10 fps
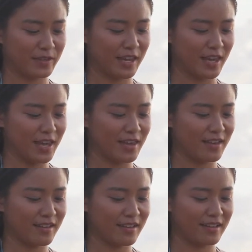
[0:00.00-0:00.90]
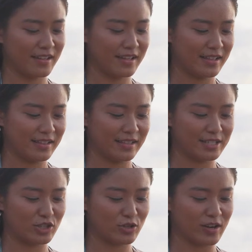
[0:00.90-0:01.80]
Okay,
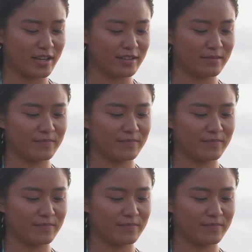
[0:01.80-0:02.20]
let's try it.